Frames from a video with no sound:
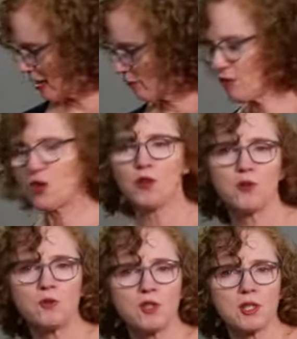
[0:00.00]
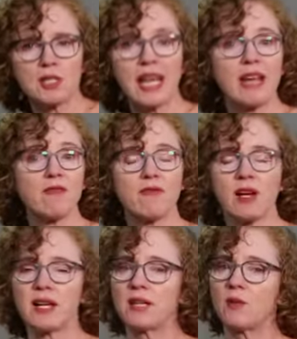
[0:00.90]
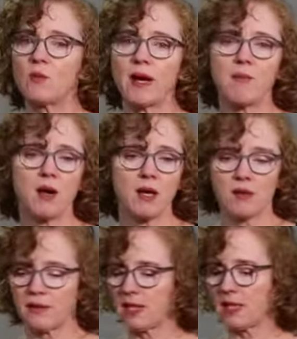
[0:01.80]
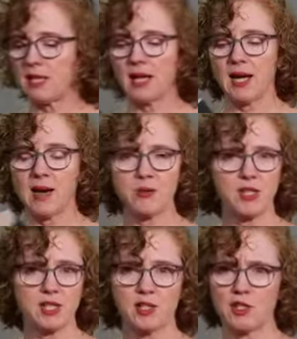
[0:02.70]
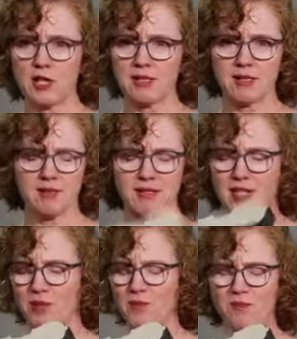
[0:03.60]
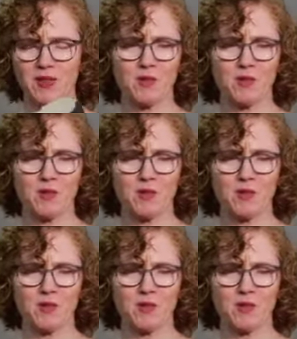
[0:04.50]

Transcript: If you just can't find the right model, then I would suggest, you know,